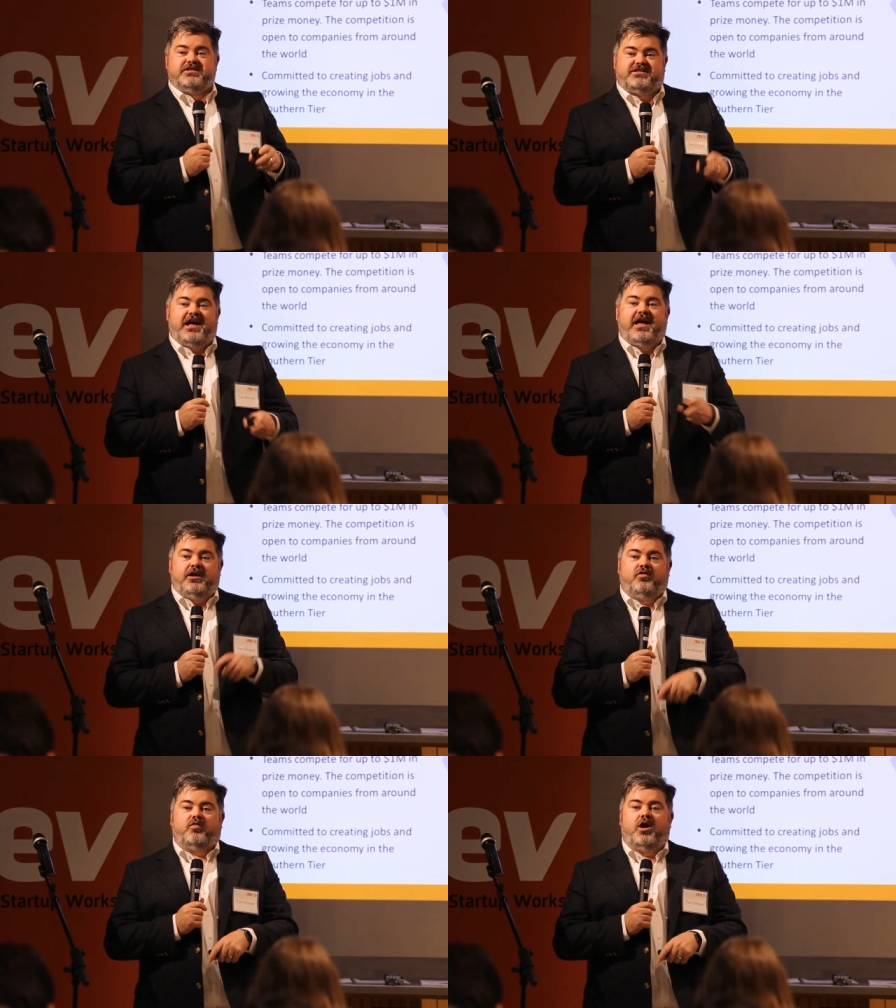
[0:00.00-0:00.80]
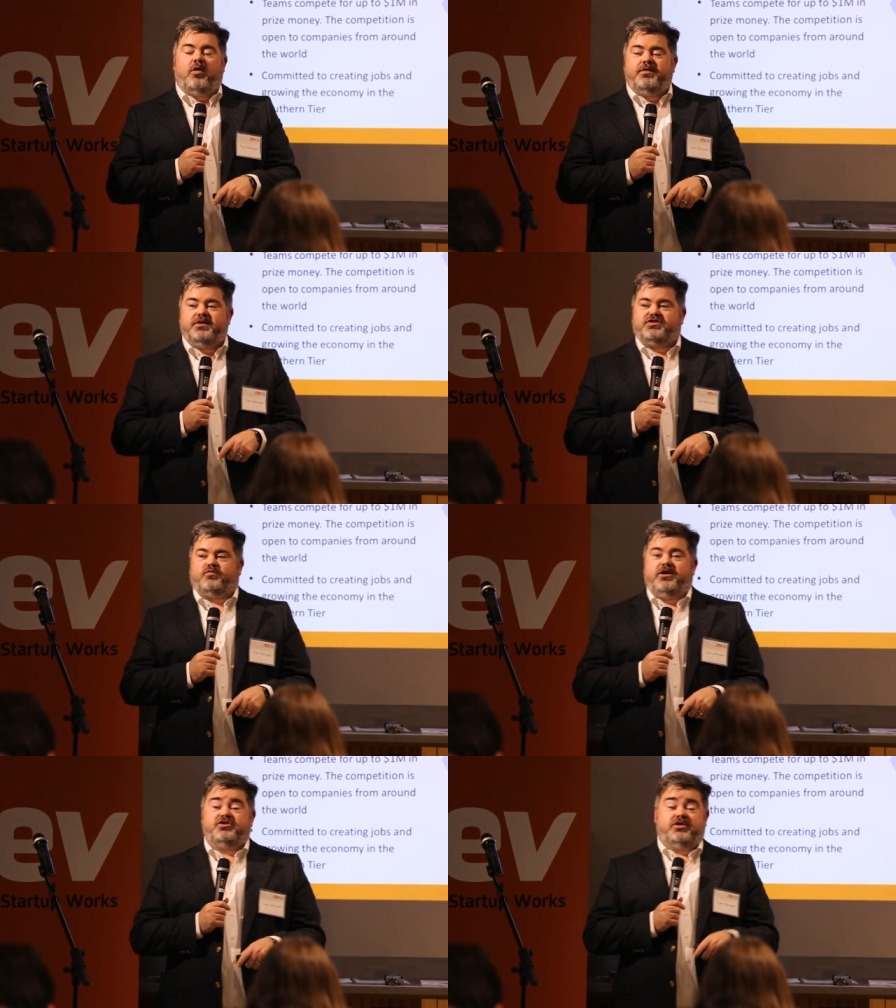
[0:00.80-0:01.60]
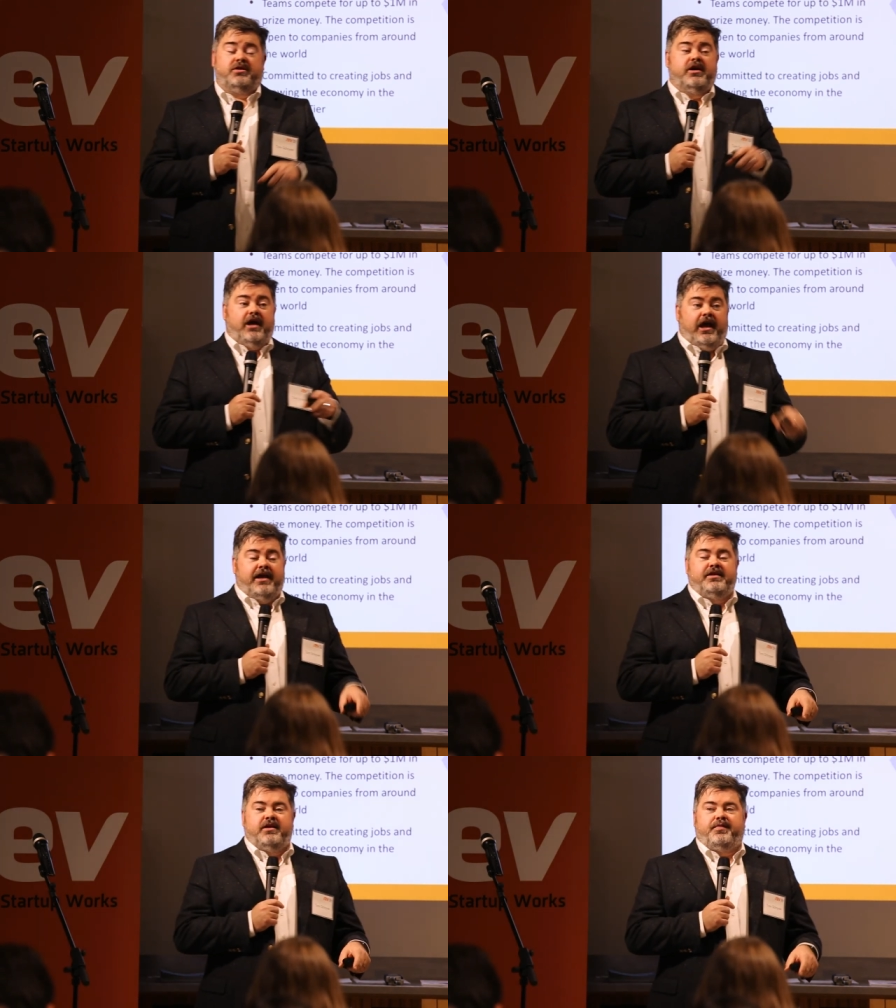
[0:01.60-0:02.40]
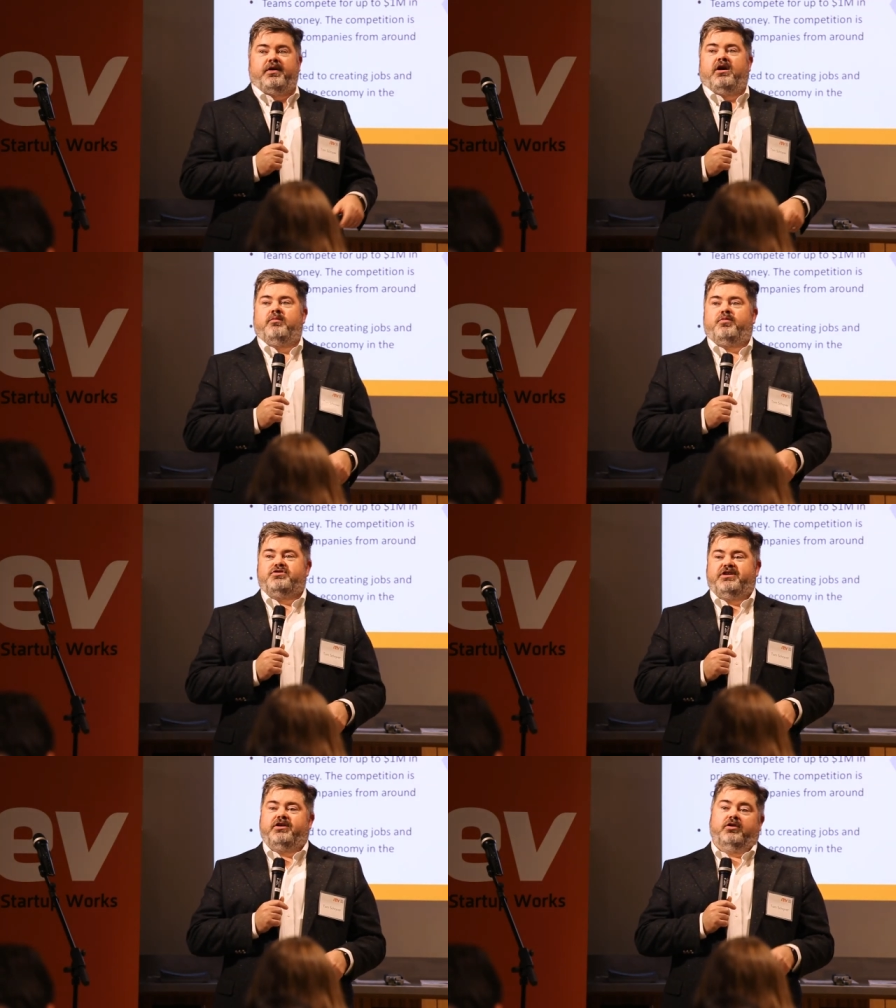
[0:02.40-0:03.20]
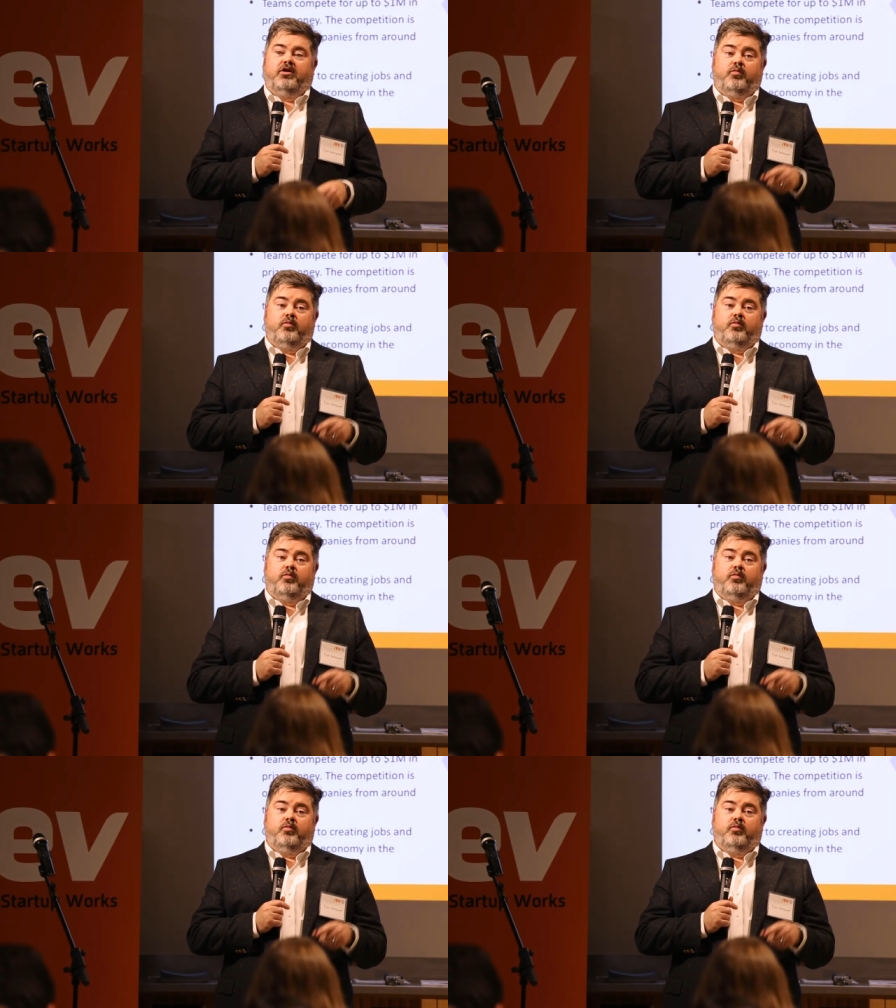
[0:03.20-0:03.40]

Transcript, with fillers: stay and grow in this region and in Ithaca in particular.